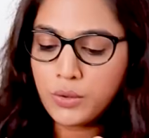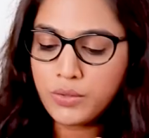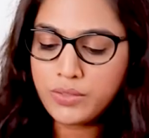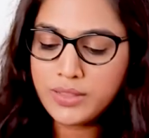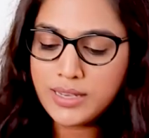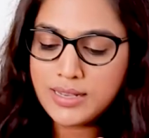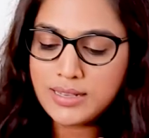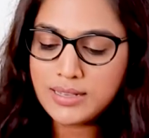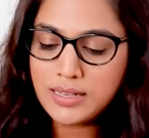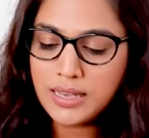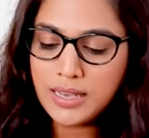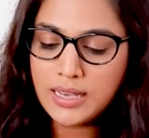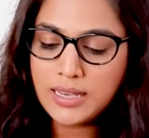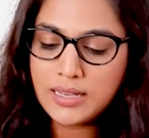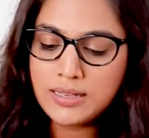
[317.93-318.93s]
this
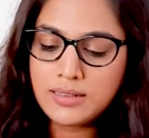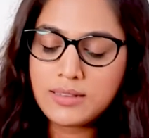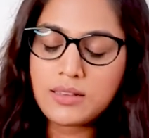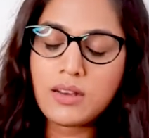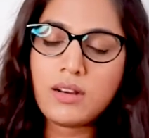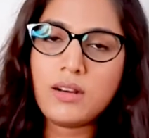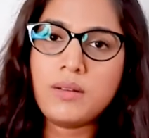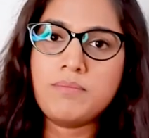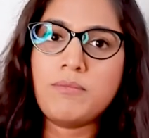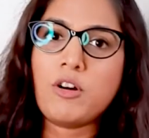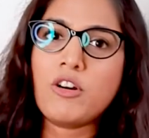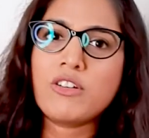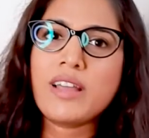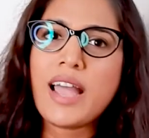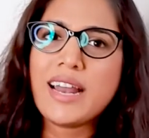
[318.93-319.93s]
is
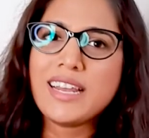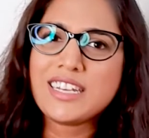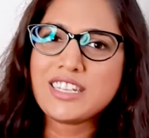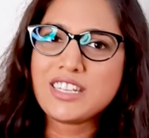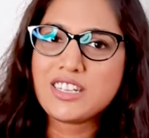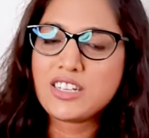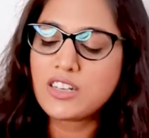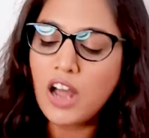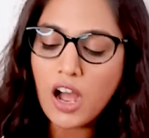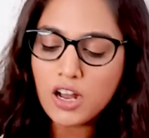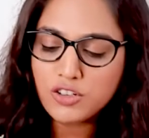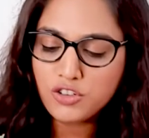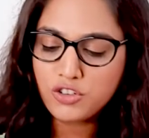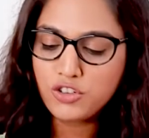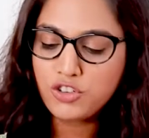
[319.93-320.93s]
organic
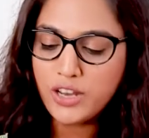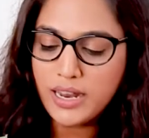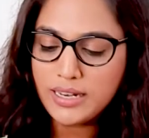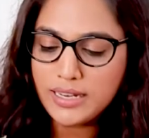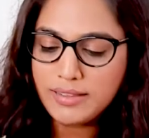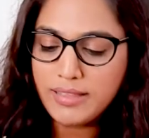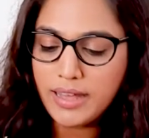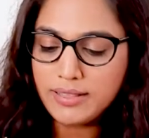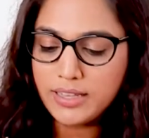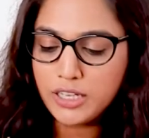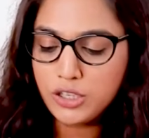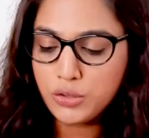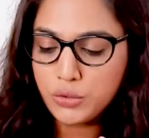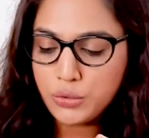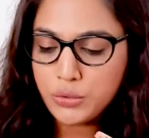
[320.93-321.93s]
starch jelly that they
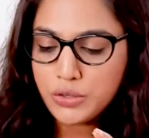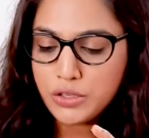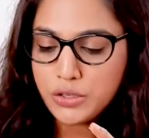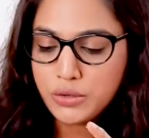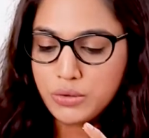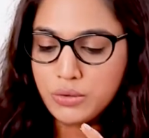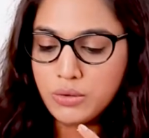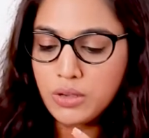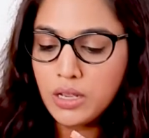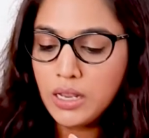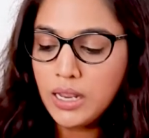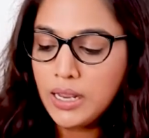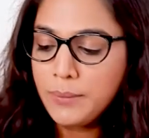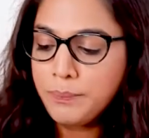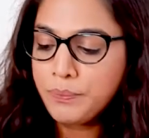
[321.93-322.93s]
use to
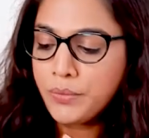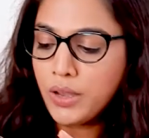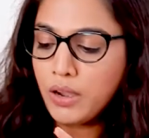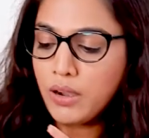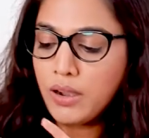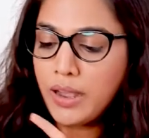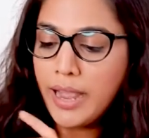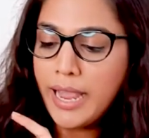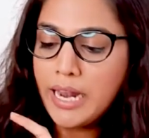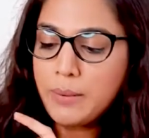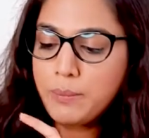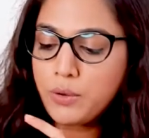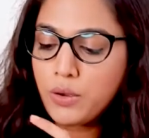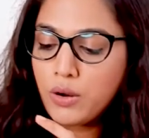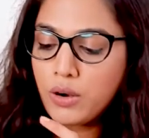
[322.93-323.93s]

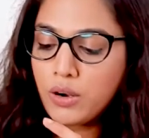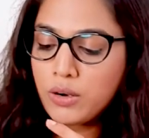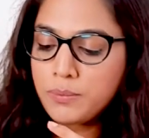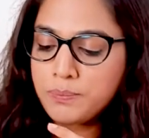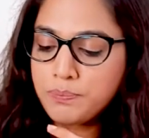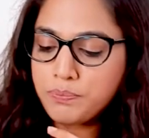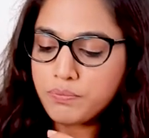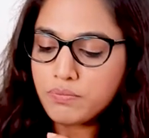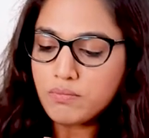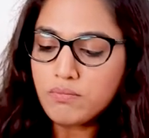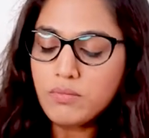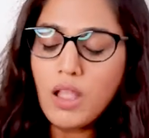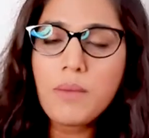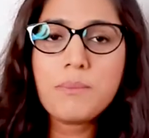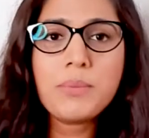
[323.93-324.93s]
help your
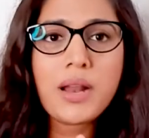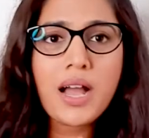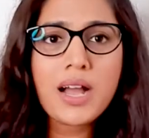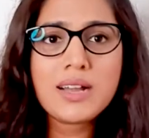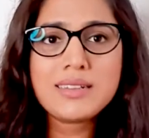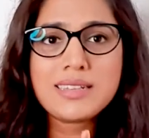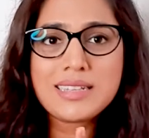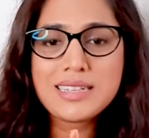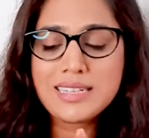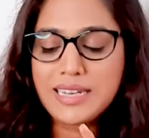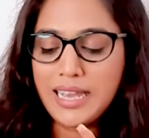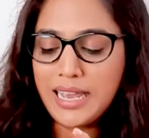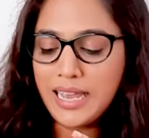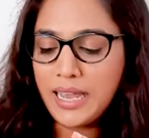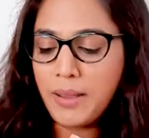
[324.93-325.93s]
plants
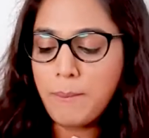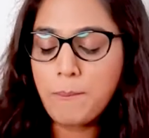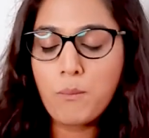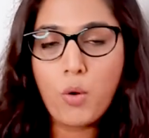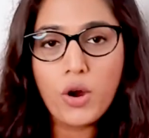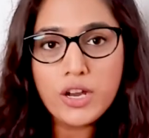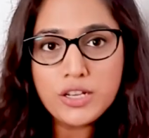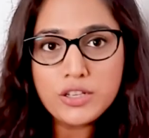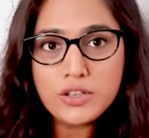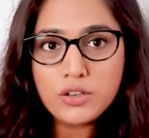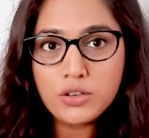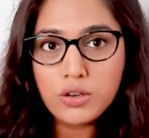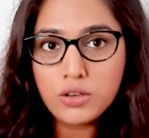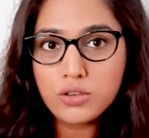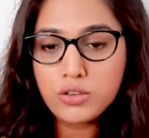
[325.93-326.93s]
stay
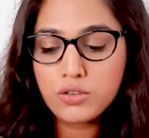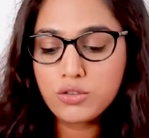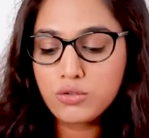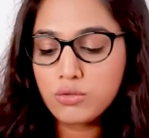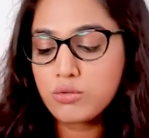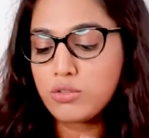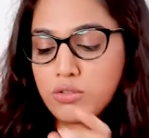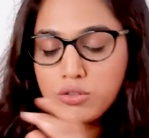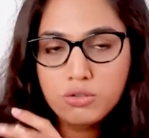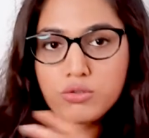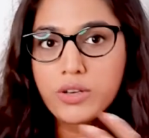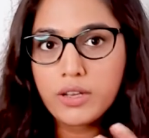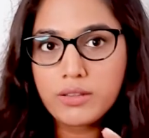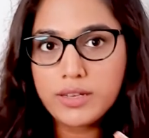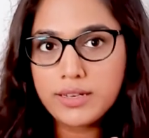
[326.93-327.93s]
moist
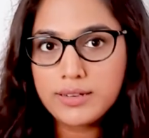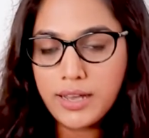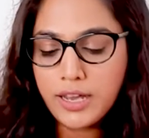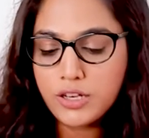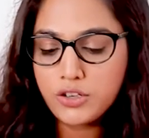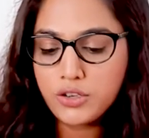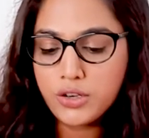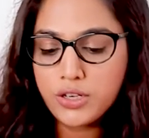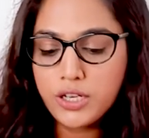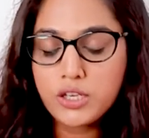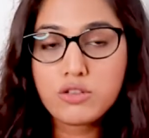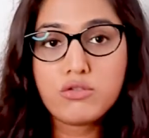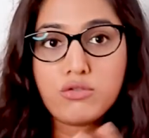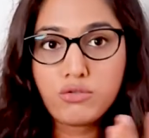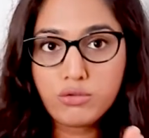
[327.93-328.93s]
during the entire
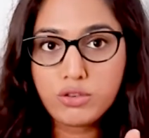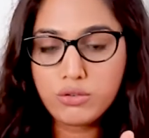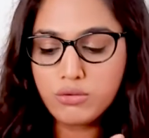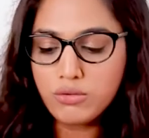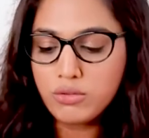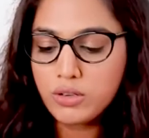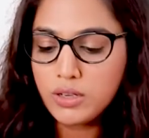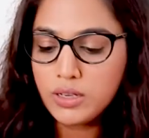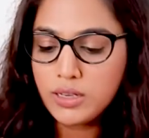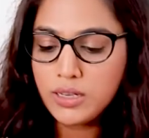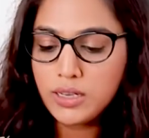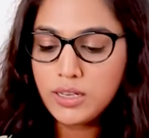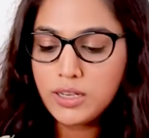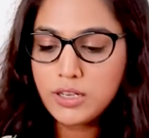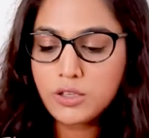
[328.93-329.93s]
journey to you.
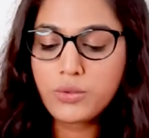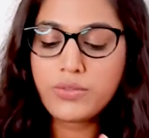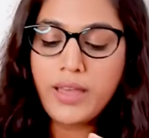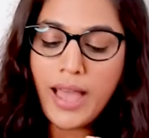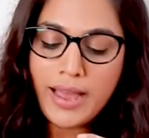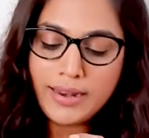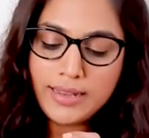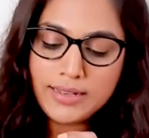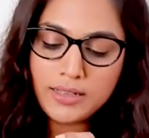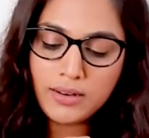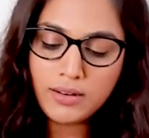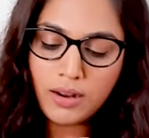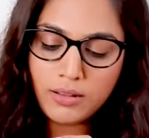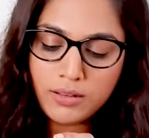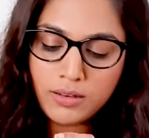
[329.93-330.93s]
So that is
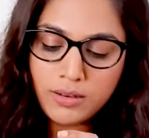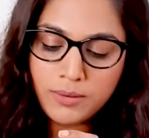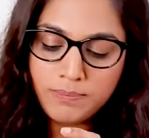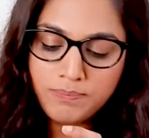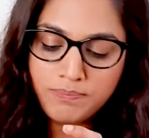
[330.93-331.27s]
another